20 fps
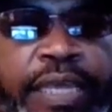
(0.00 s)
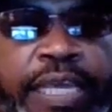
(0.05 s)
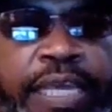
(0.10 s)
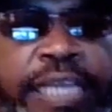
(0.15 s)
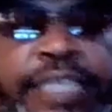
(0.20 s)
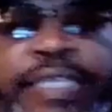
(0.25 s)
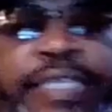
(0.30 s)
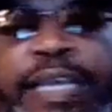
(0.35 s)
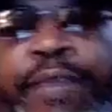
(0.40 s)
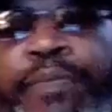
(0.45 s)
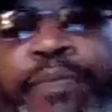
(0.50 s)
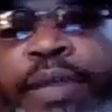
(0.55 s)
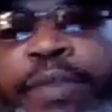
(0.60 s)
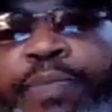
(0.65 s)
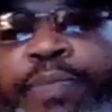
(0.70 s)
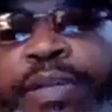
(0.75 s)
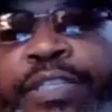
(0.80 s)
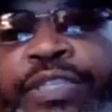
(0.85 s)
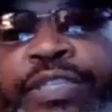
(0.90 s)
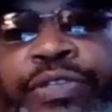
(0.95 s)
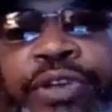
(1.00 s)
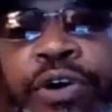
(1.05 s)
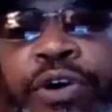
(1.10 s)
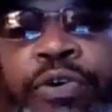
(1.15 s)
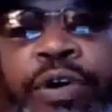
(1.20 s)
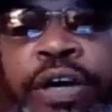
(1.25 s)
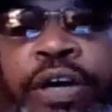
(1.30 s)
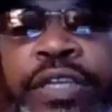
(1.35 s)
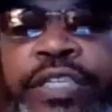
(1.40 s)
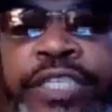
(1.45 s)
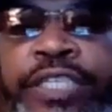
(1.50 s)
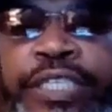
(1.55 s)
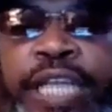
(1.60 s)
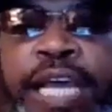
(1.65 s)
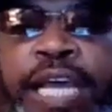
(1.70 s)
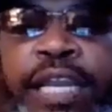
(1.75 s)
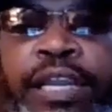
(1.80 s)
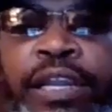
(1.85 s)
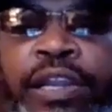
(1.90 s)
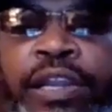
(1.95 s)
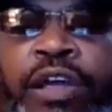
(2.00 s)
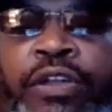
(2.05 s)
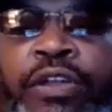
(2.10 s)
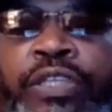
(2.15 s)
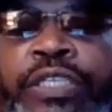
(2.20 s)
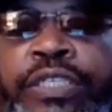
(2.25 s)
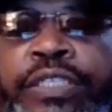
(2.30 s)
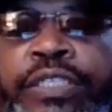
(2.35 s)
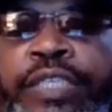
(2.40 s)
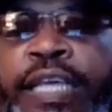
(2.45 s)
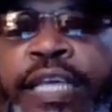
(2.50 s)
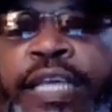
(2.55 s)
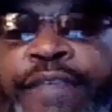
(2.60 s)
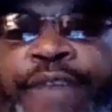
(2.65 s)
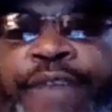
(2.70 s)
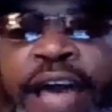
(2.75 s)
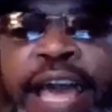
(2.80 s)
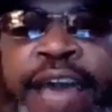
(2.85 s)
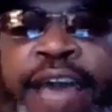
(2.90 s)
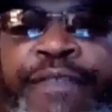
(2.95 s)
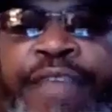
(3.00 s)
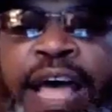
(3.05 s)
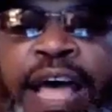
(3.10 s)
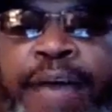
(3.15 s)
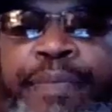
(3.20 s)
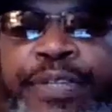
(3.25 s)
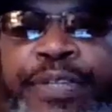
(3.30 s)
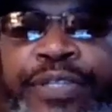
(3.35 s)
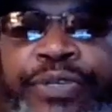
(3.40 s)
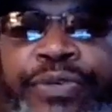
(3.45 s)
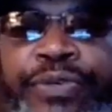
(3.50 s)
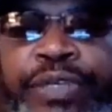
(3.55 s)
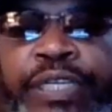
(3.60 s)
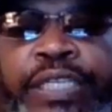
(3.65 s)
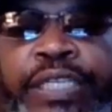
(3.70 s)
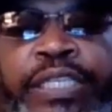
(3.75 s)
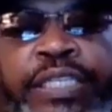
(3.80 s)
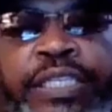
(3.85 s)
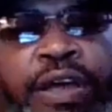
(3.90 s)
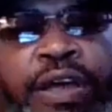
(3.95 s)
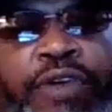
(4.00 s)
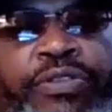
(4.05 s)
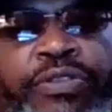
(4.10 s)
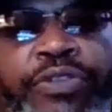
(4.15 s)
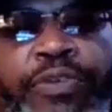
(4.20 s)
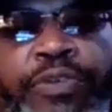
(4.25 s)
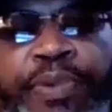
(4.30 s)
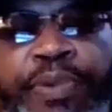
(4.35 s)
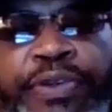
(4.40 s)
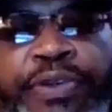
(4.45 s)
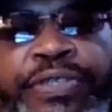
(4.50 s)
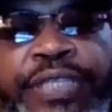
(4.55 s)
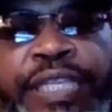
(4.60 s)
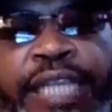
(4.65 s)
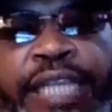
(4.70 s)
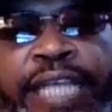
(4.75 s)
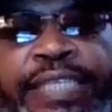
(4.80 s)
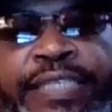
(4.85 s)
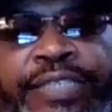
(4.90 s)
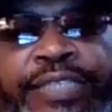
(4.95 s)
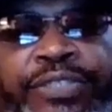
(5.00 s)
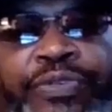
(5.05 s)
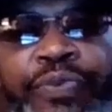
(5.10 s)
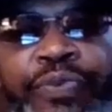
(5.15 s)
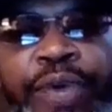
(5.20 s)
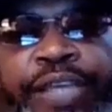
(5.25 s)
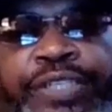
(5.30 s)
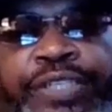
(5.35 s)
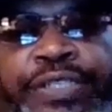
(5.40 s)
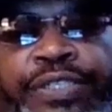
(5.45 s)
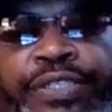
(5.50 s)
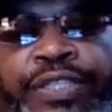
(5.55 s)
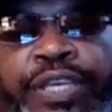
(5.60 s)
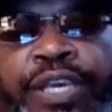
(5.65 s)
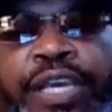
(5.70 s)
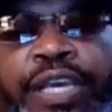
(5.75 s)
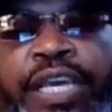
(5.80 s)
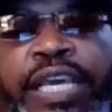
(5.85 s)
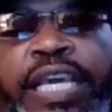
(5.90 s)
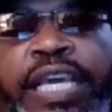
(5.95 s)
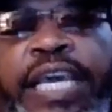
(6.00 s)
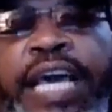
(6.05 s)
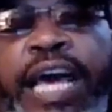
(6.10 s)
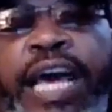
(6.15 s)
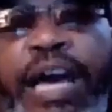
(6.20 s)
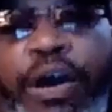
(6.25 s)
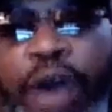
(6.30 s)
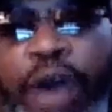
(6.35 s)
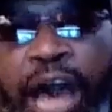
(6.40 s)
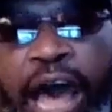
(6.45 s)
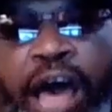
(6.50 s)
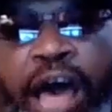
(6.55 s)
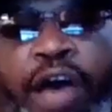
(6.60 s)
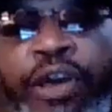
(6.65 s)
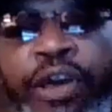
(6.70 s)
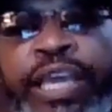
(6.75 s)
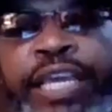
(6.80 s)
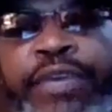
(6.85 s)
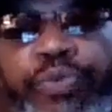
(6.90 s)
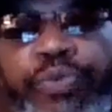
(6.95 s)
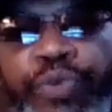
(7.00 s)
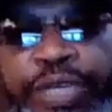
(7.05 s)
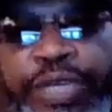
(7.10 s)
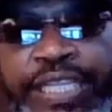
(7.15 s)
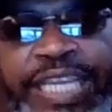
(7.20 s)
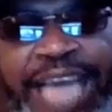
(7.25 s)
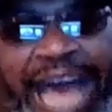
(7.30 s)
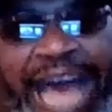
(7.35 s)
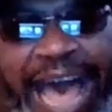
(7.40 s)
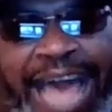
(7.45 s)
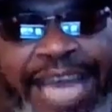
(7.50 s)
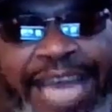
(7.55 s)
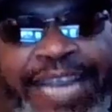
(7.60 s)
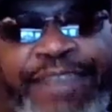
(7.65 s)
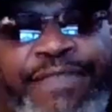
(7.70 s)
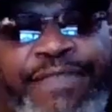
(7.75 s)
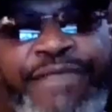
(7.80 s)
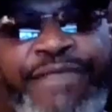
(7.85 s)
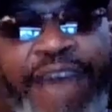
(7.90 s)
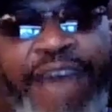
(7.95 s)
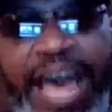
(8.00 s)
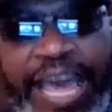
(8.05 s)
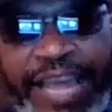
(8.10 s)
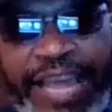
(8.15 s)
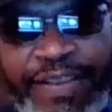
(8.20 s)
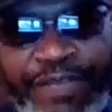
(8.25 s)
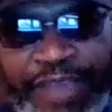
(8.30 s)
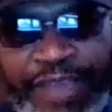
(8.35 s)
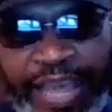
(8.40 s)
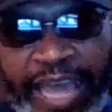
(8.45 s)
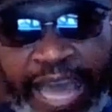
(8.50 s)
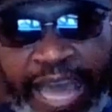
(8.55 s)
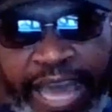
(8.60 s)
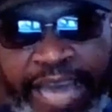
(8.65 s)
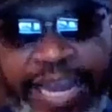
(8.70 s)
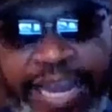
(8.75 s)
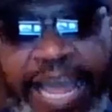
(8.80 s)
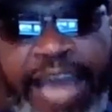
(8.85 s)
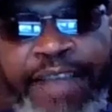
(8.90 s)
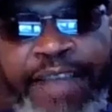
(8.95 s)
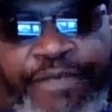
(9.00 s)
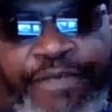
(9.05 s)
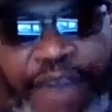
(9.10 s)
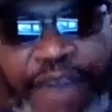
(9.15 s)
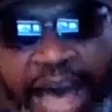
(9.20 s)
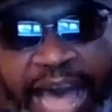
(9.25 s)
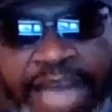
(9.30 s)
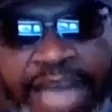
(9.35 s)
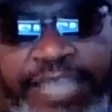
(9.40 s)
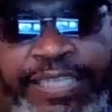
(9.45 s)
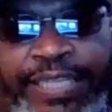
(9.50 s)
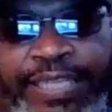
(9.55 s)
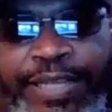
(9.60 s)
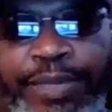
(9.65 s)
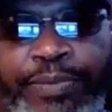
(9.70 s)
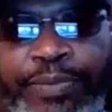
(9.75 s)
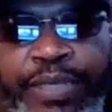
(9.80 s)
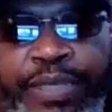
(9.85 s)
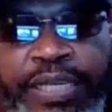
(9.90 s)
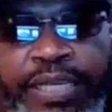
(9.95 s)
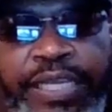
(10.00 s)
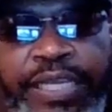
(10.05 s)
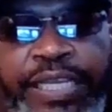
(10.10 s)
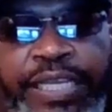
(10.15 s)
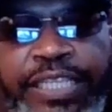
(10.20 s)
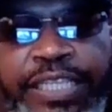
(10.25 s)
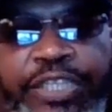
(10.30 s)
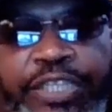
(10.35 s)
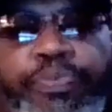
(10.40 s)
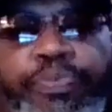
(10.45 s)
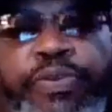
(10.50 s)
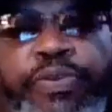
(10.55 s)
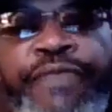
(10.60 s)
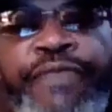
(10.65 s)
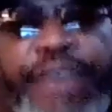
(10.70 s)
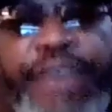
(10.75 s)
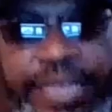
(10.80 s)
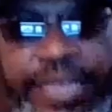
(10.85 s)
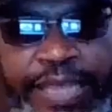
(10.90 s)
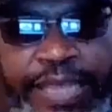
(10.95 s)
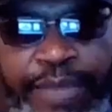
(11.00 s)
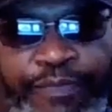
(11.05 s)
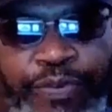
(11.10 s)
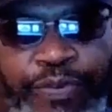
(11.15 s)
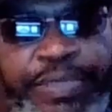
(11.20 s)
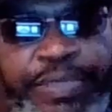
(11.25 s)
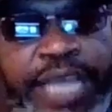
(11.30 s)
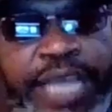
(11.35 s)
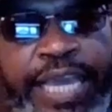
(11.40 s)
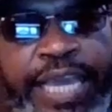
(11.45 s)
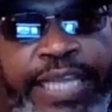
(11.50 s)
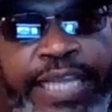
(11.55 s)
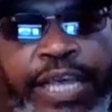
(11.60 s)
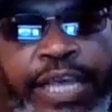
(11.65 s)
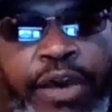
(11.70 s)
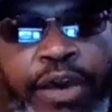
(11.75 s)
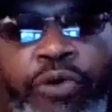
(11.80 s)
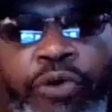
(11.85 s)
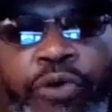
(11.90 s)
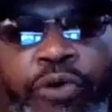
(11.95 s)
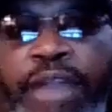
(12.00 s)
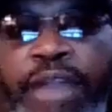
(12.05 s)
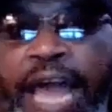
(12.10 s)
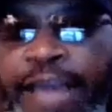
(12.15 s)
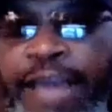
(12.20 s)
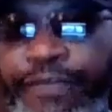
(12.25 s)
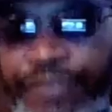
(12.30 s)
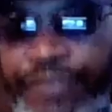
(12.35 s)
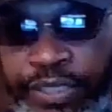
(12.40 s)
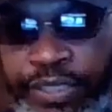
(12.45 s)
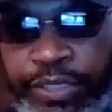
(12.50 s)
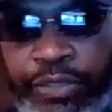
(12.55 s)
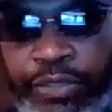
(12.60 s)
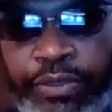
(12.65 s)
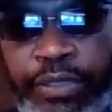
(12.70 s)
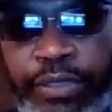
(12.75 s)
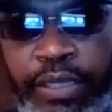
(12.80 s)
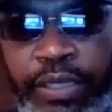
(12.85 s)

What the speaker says: He said, but understanding the law, he said, if I have the opportunity to talk to a person in that situation, how he would guide and advise them to prevent them from taking their own life still.